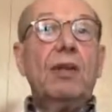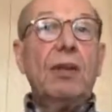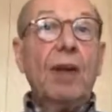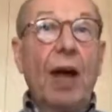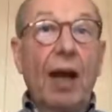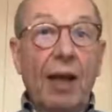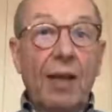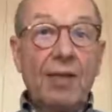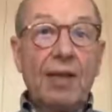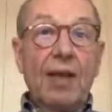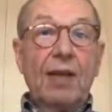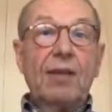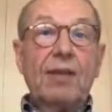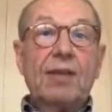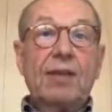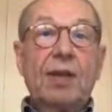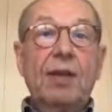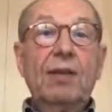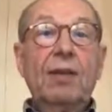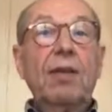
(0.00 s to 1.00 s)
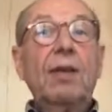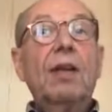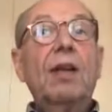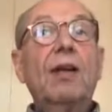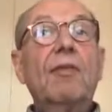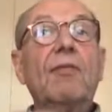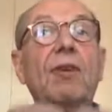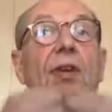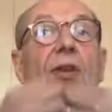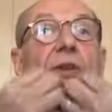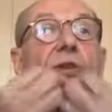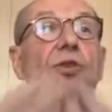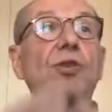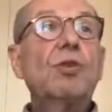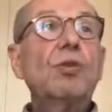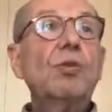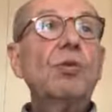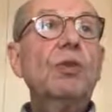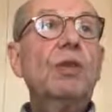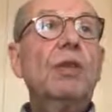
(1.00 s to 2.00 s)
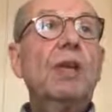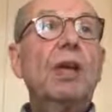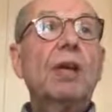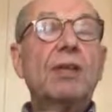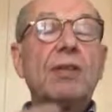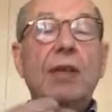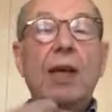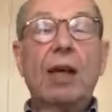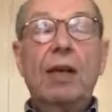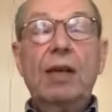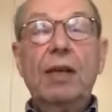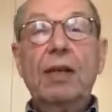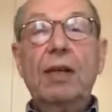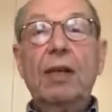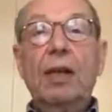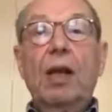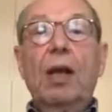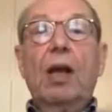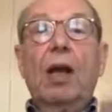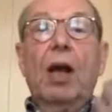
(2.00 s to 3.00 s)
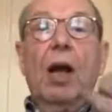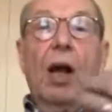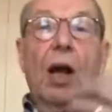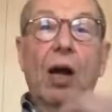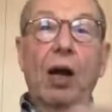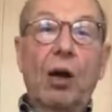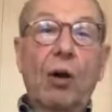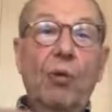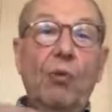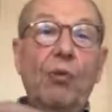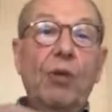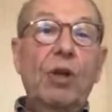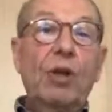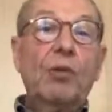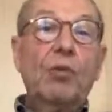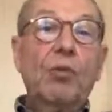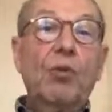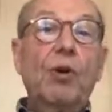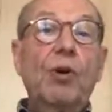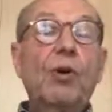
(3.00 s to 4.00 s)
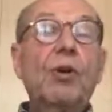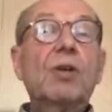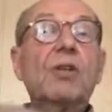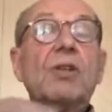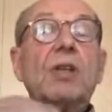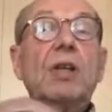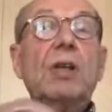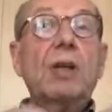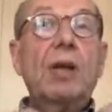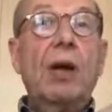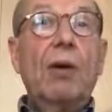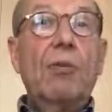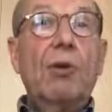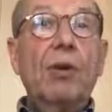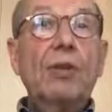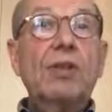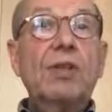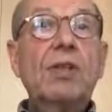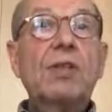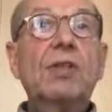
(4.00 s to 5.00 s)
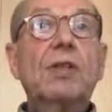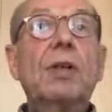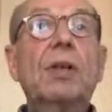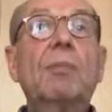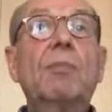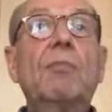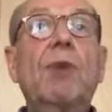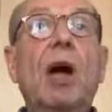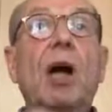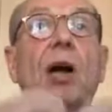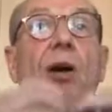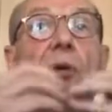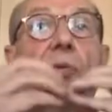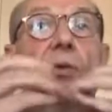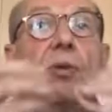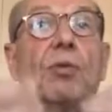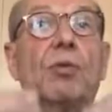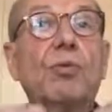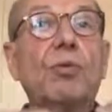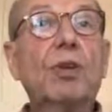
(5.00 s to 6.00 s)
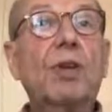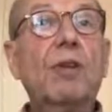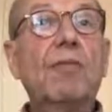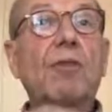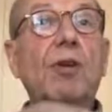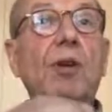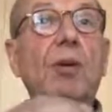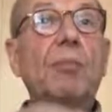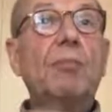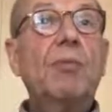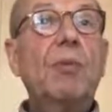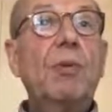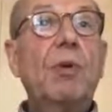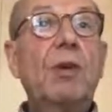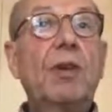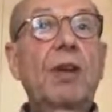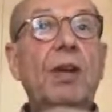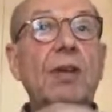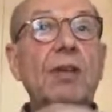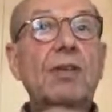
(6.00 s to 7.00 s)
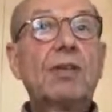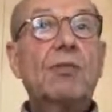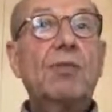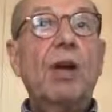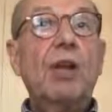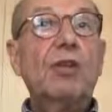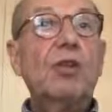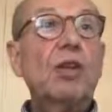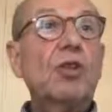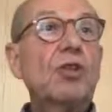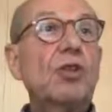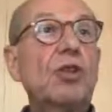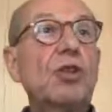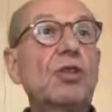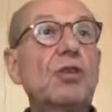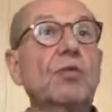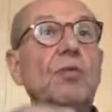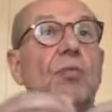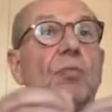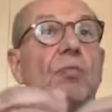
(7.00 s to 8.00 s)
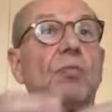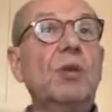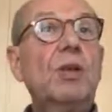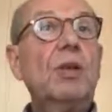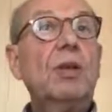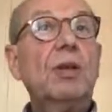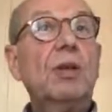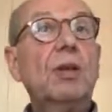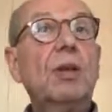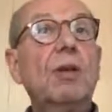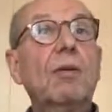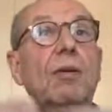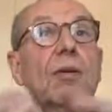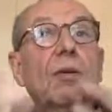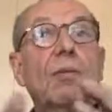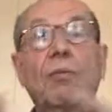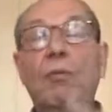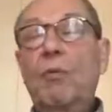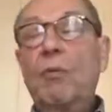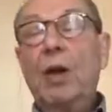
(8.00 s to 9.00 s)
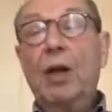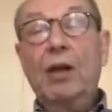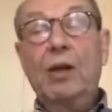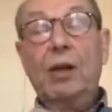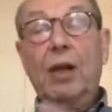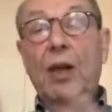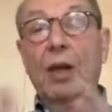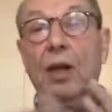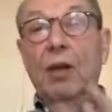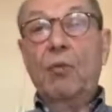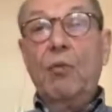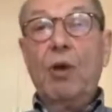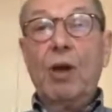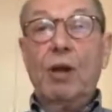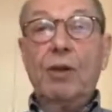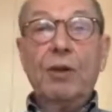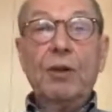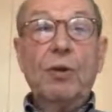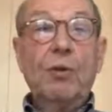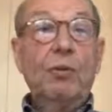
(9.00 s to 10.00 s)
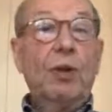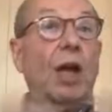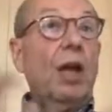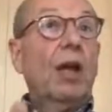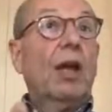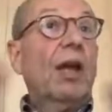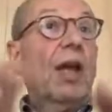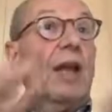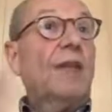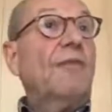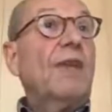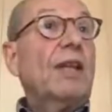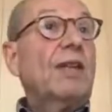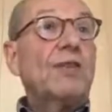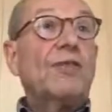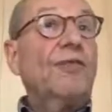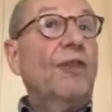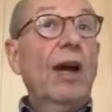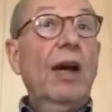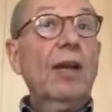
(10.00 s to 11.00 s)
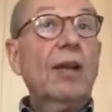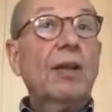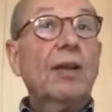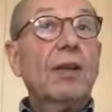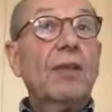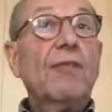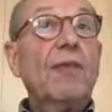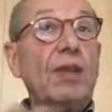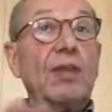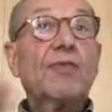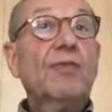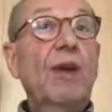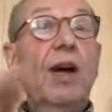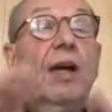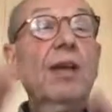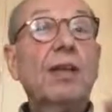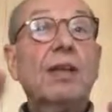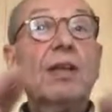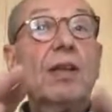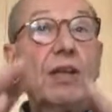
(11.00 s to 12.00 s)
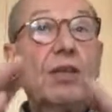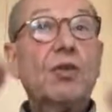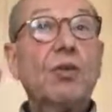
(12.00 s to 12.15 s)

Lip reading: as I said, they have understood exactly how it works in our system, how to develop their strategies to be well known, and it's fine. That's fine. It's